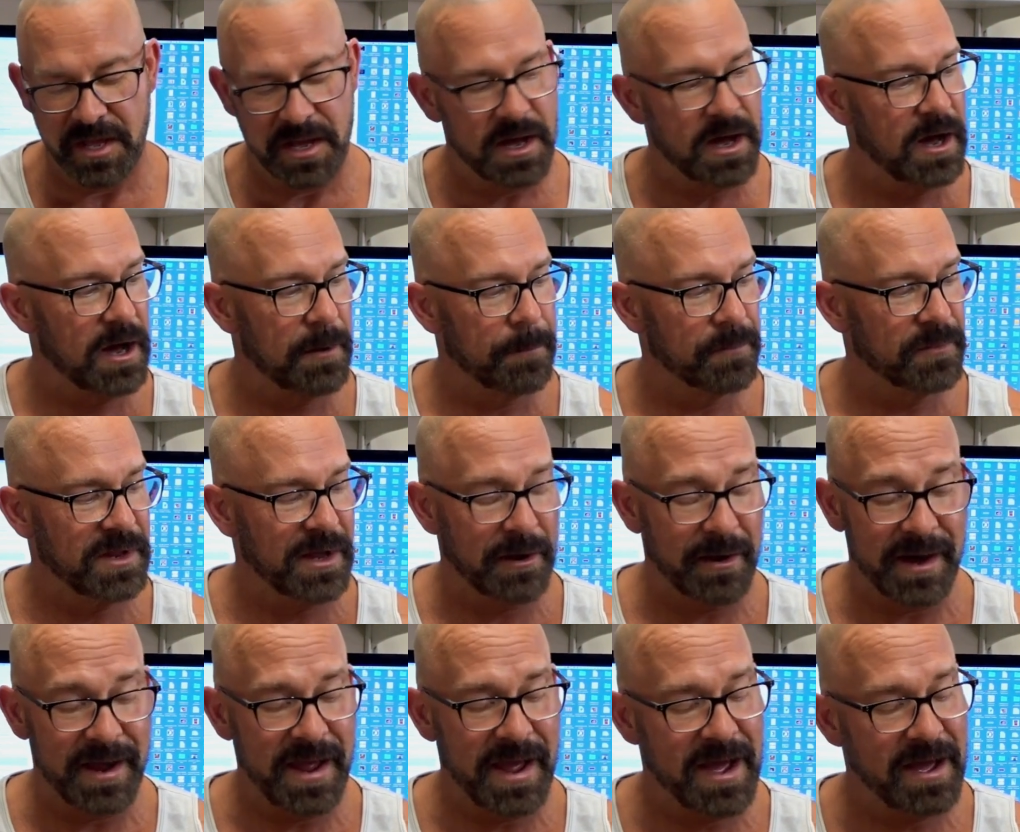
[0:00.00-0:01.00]
Now
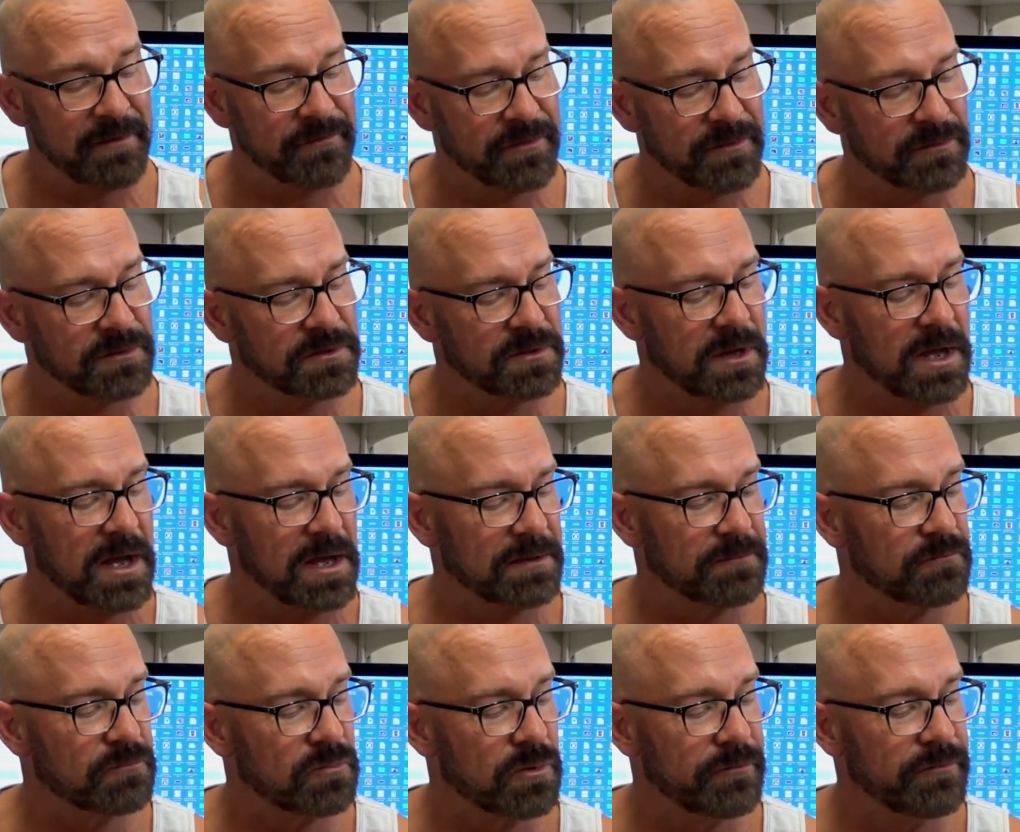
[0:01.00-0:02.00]
I have
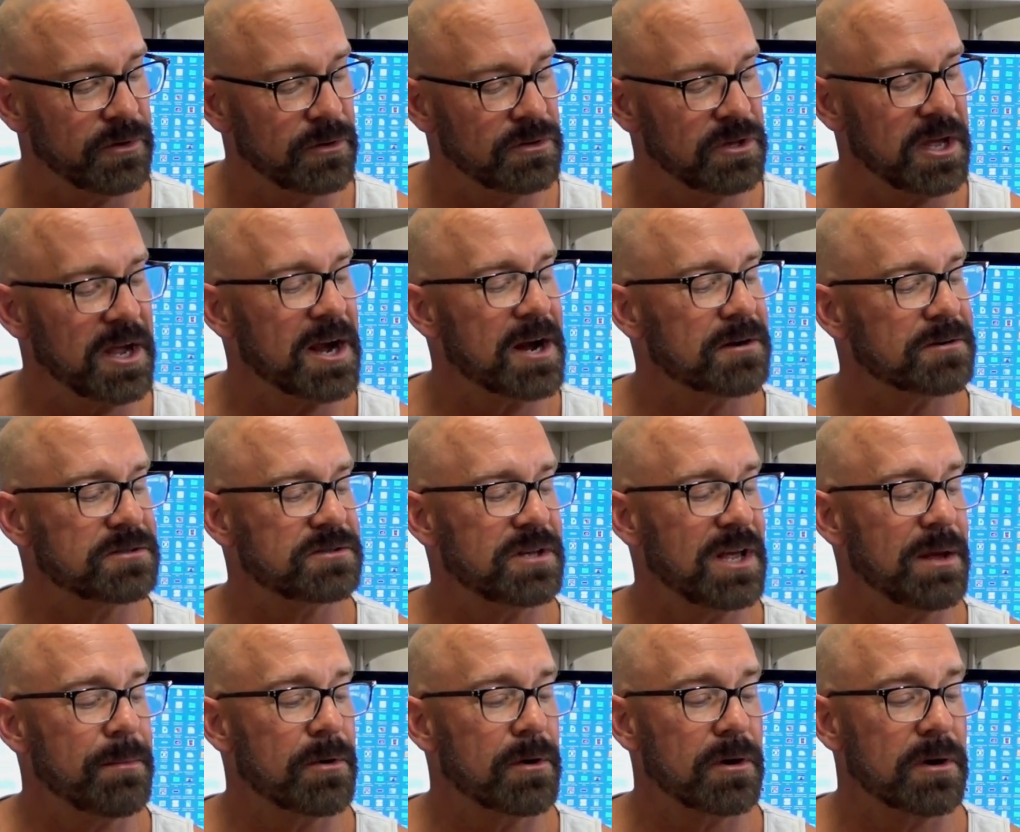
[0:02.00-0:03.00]
reviewed the
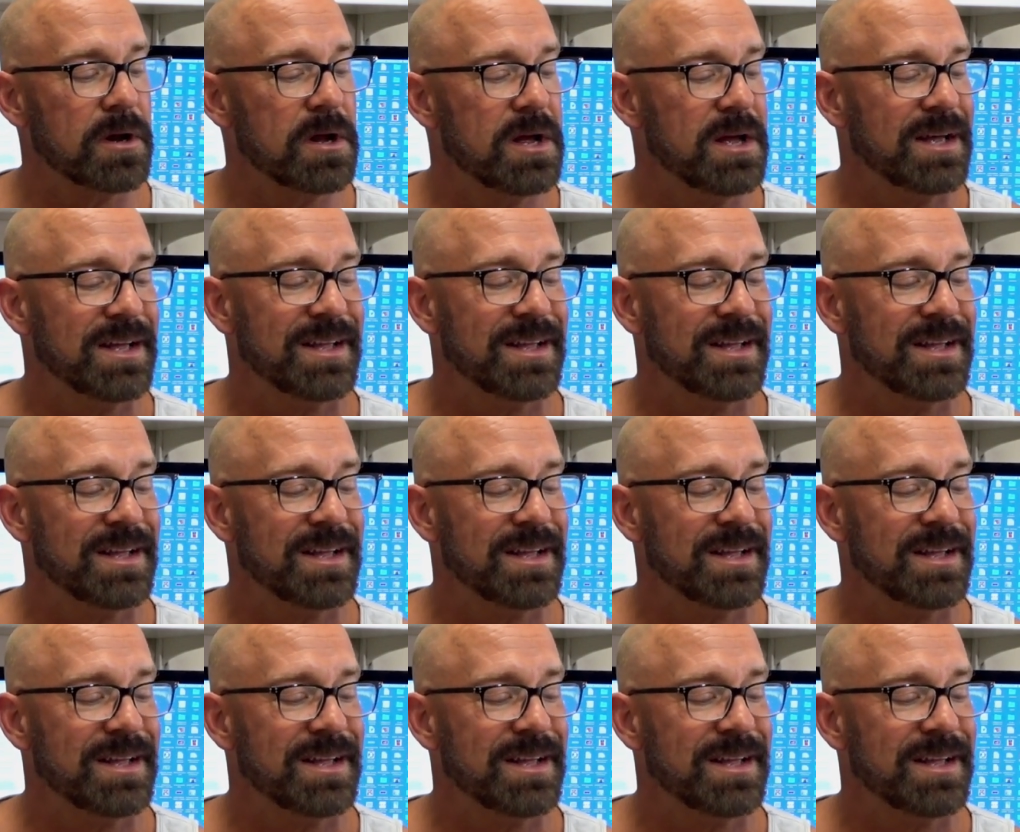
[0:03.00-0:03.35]
AirSaber,